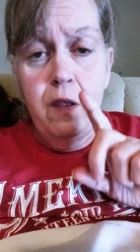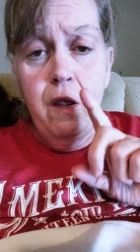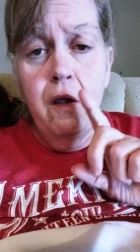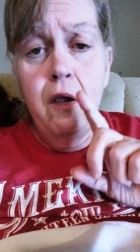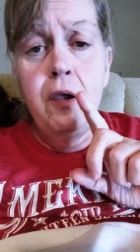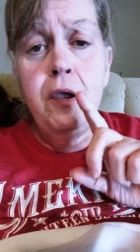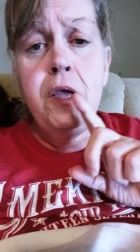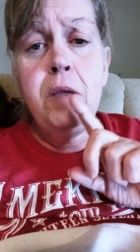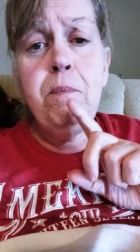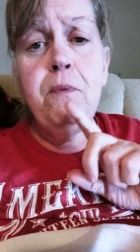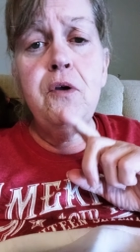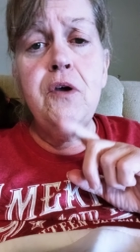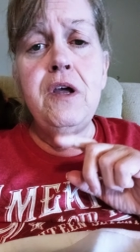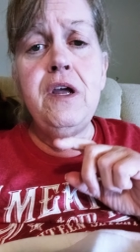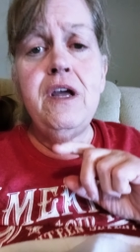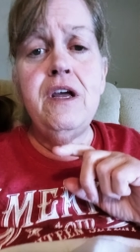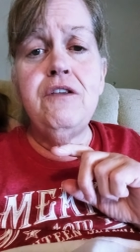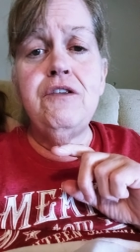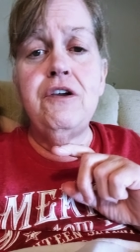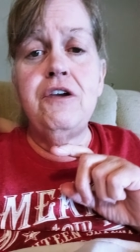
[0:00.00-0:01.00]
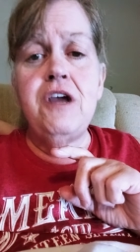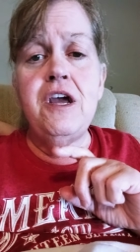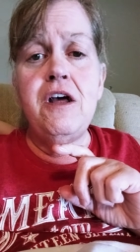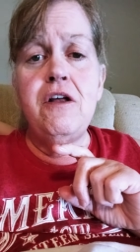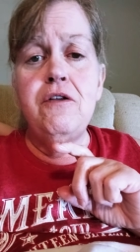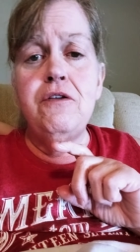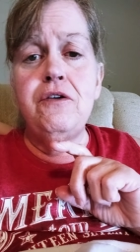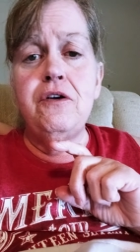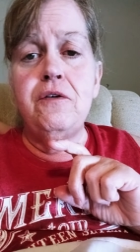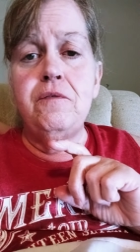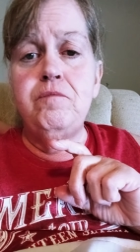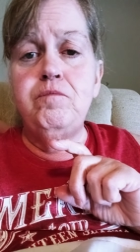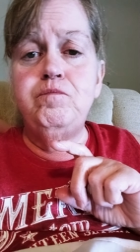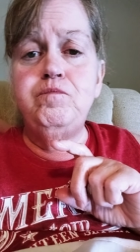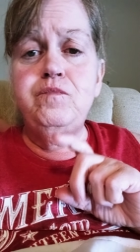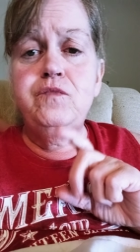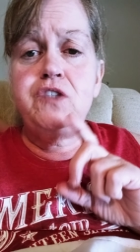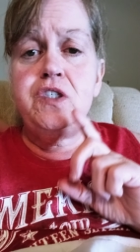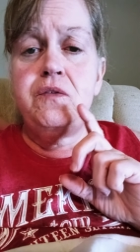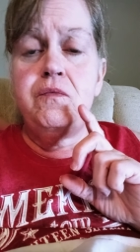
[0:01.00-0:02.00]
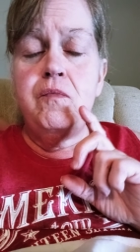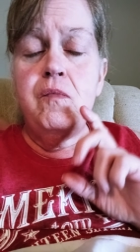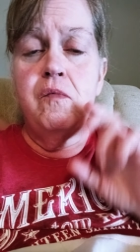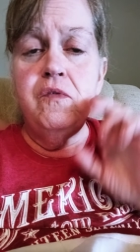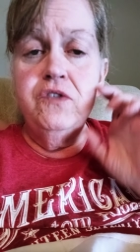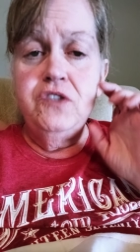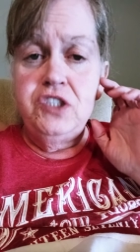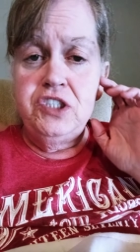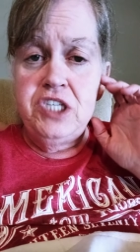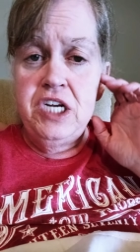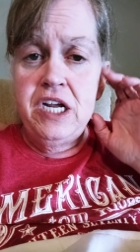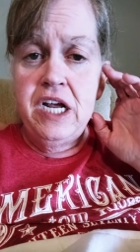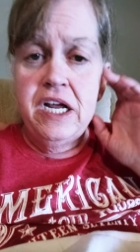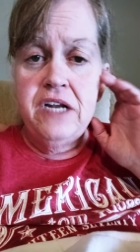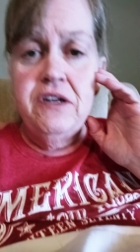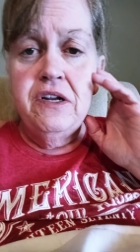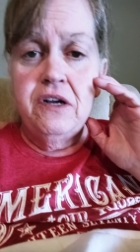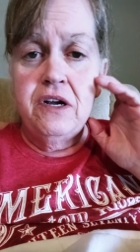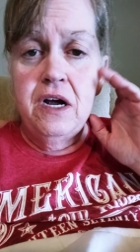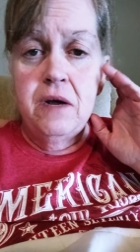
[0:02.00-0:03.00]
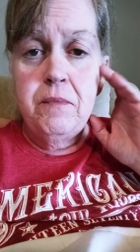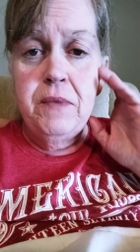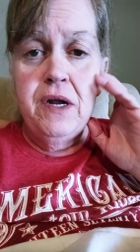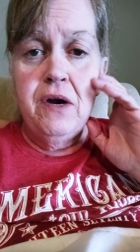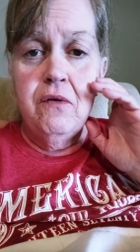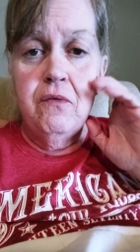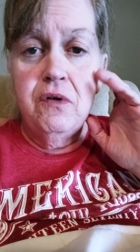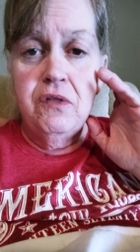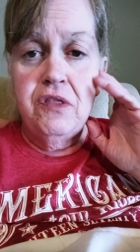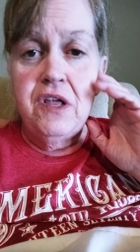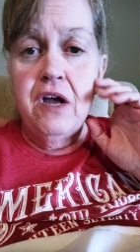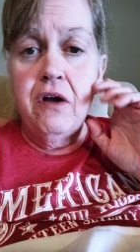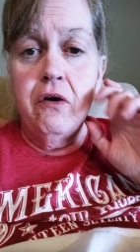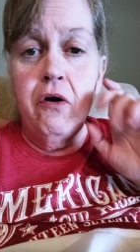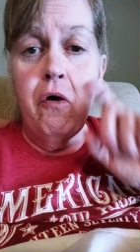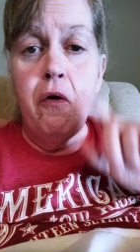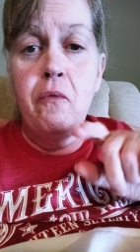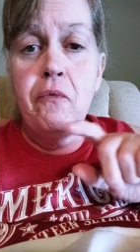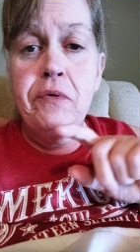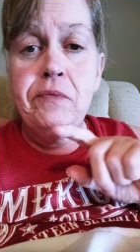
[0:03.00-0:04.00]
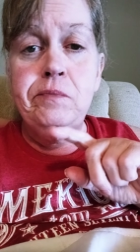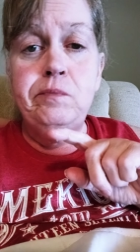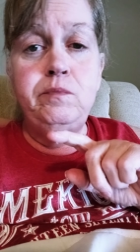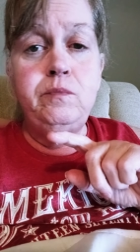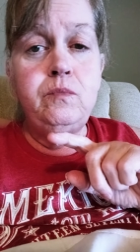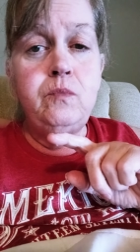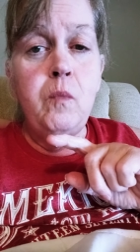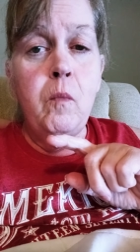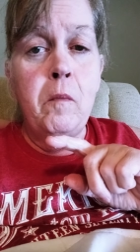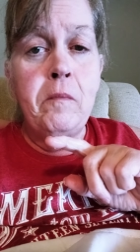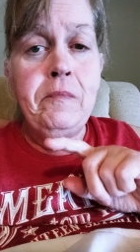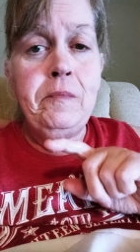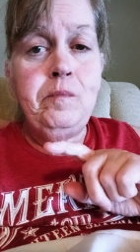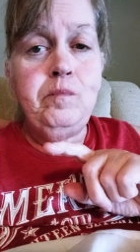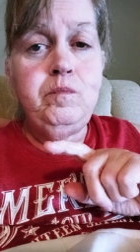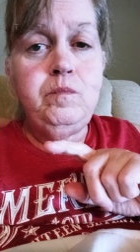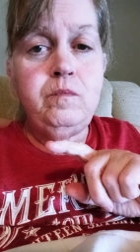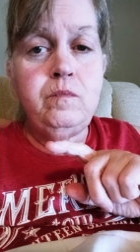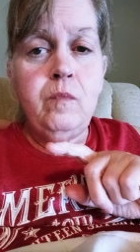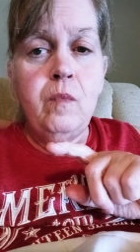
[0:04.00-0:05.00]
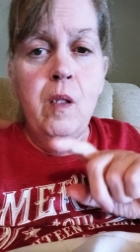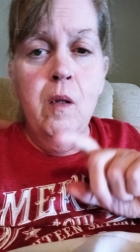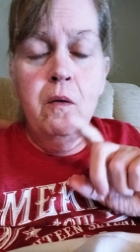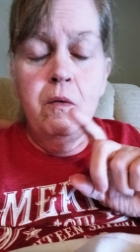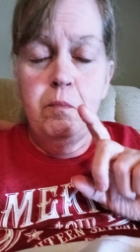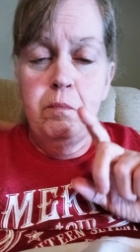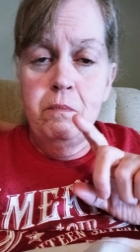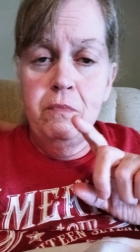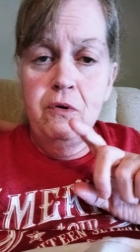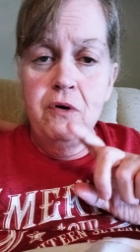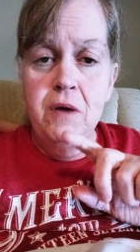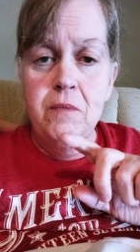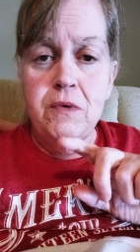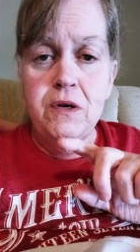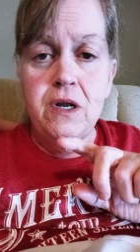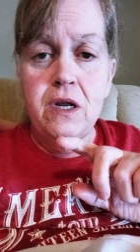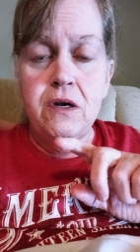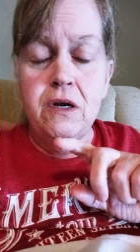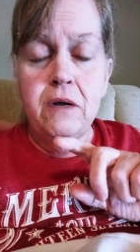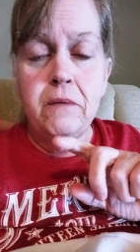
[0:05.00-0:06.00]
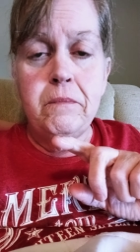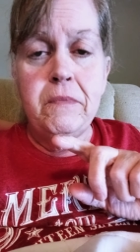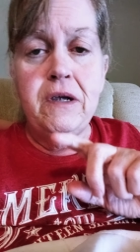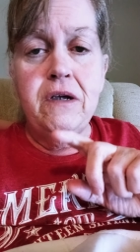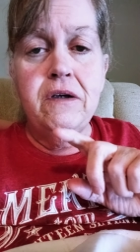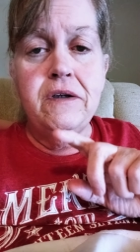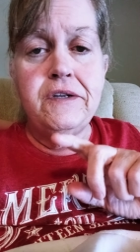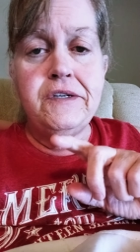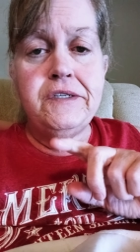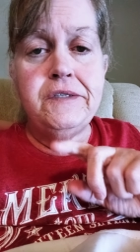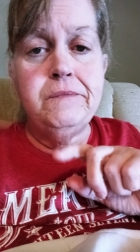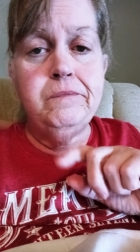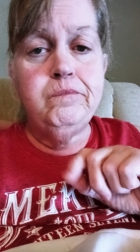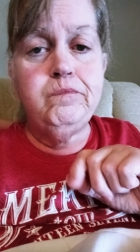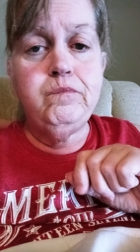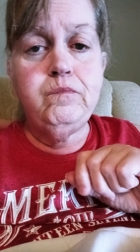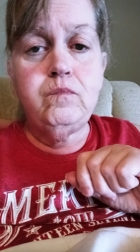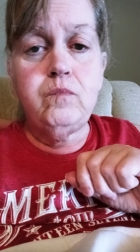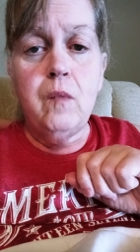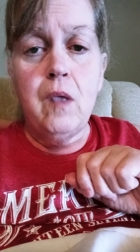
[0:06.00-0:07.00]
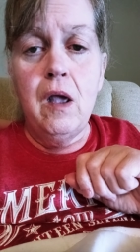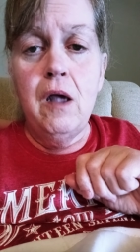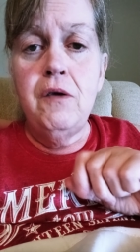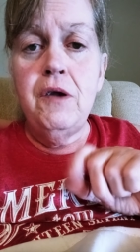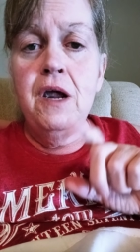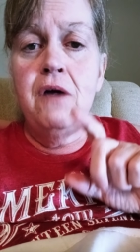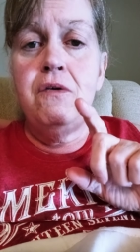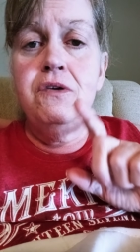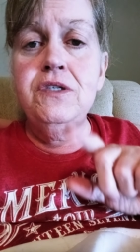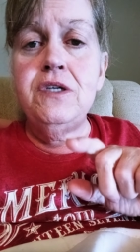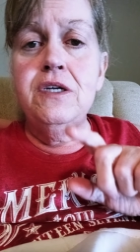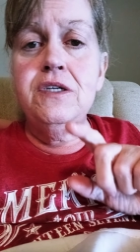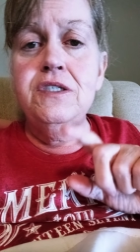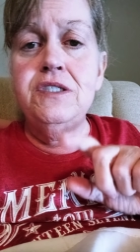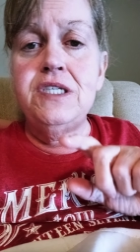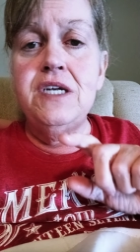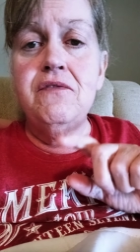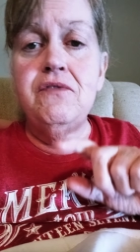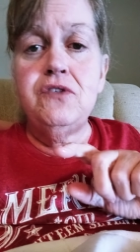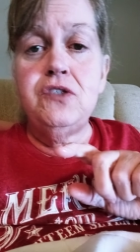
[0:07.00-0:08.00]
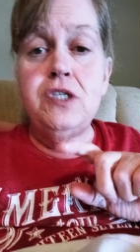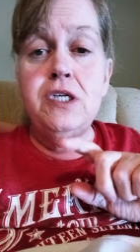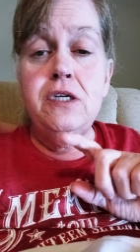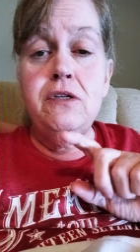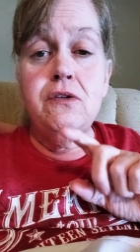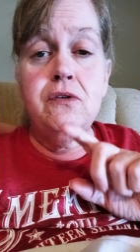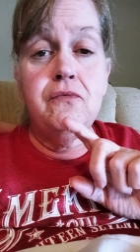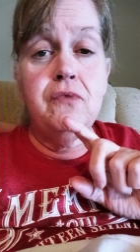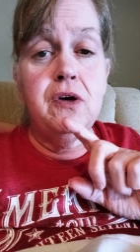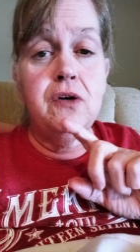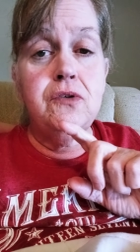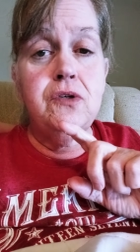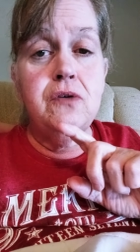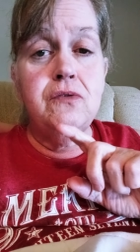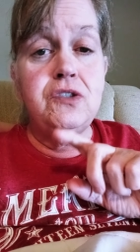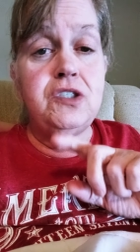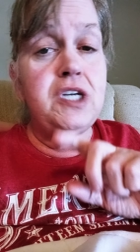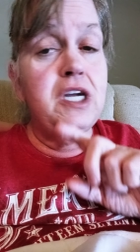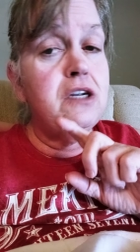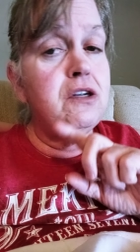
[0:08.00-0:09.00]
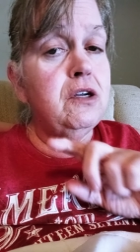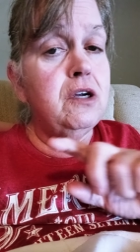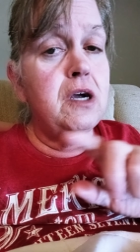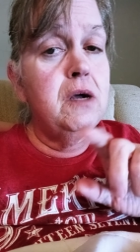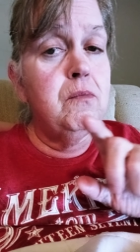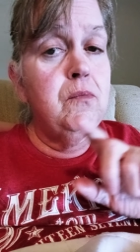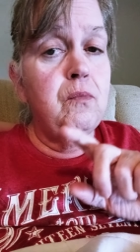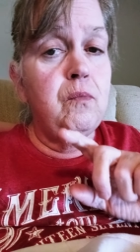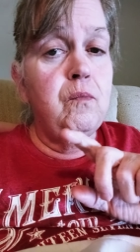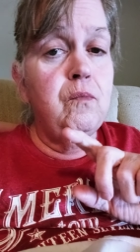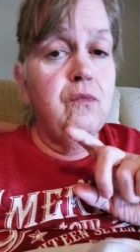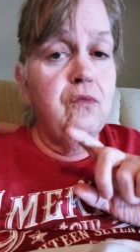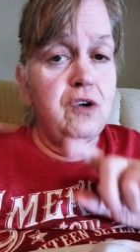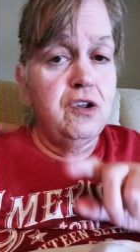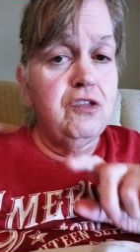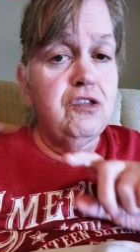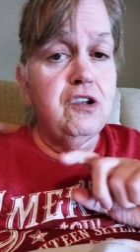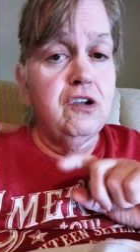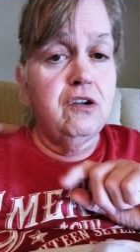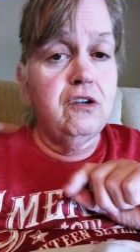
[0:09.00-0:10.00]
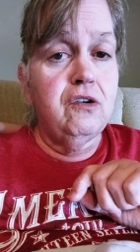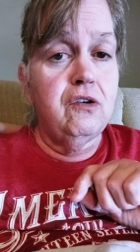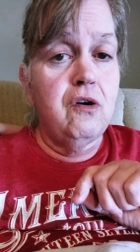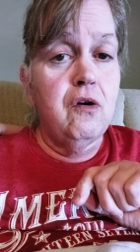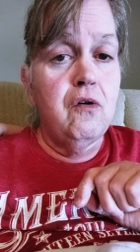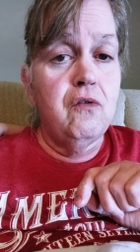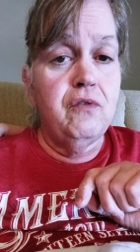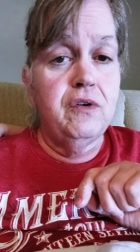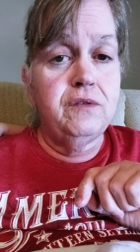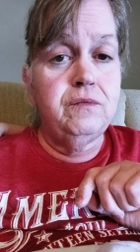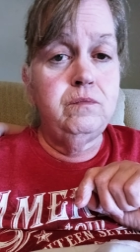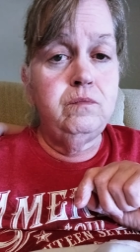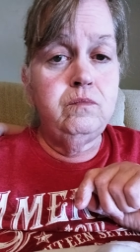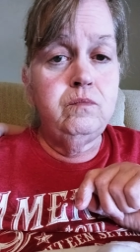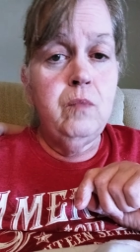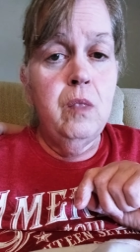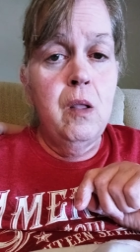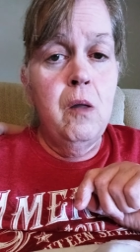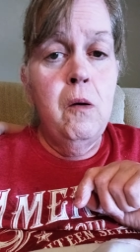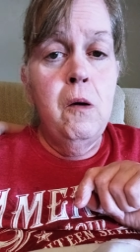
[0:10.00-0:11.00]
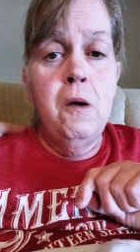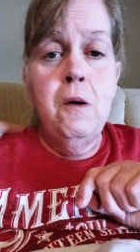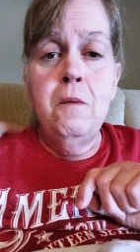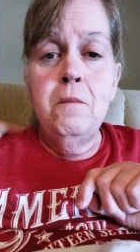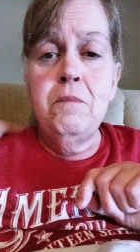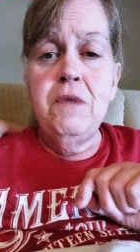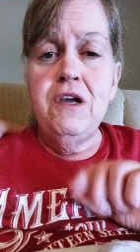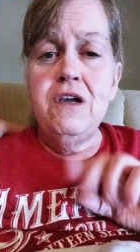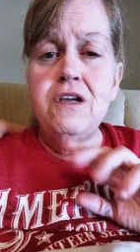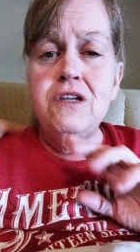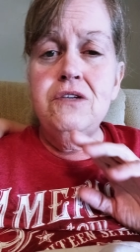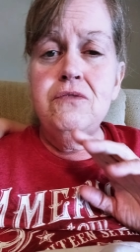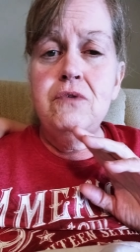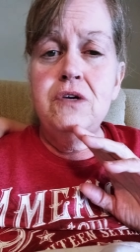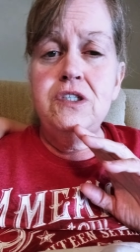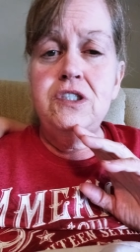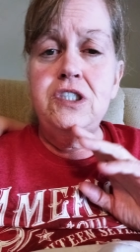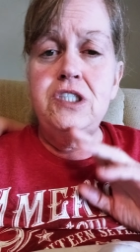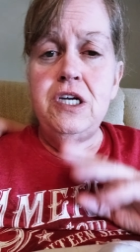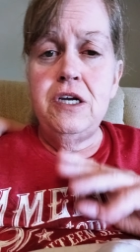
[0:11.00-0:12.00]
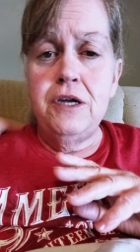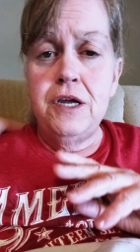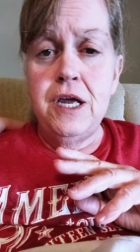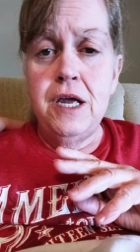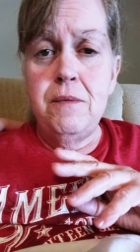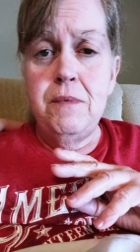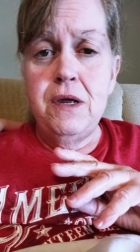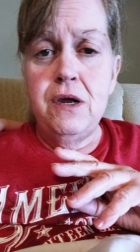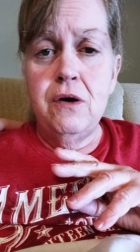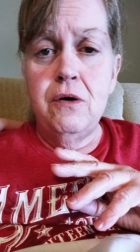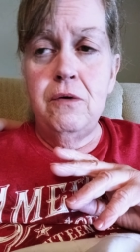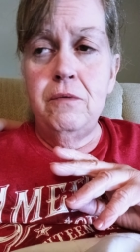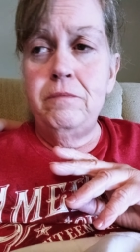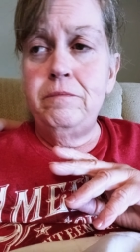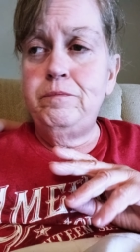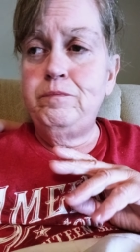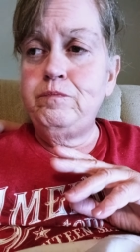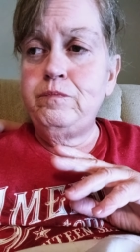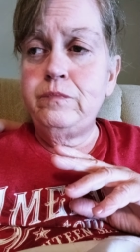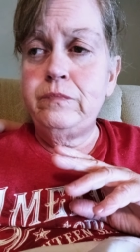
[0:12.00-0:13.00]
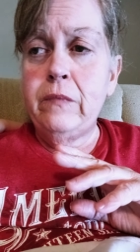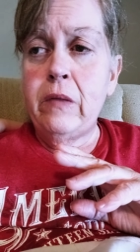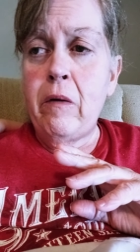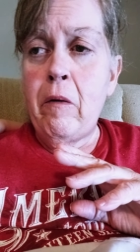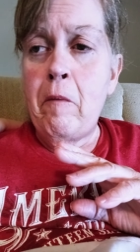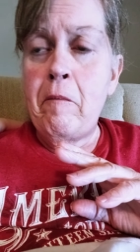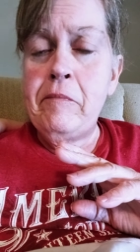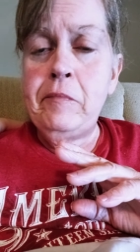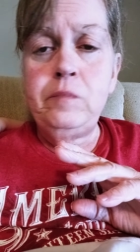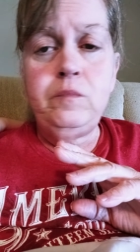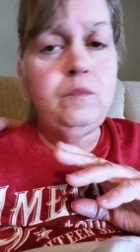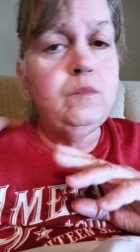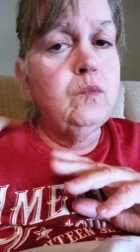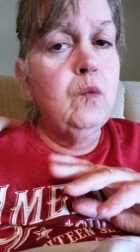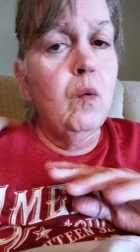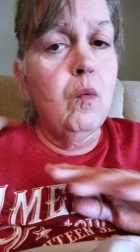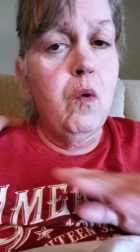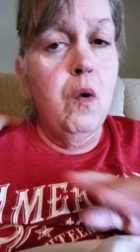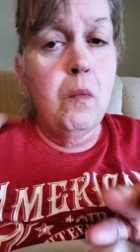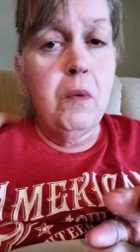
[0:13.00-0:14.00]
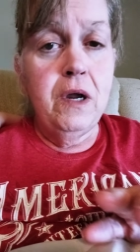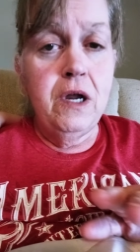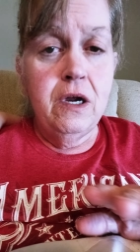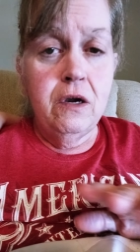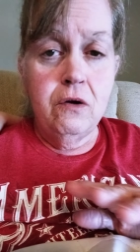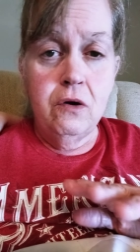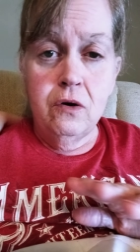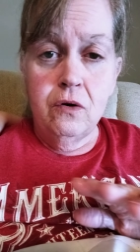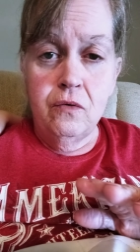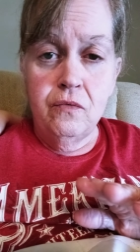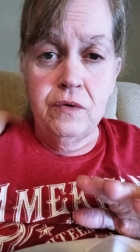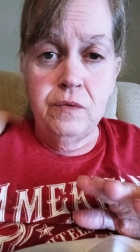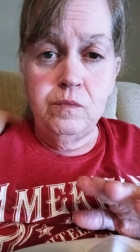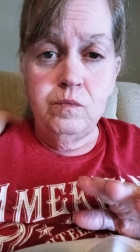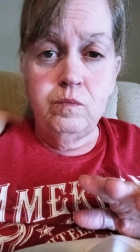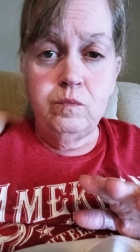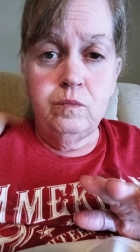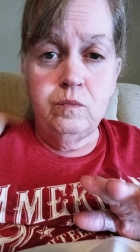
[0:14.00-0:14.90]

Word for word: I keep looking at the calendar. She had to come here with that COVID, Grandma Dot Dot, because, and that was on the 17th of October. She had to come with the COVID because when she came here, nobody had COVID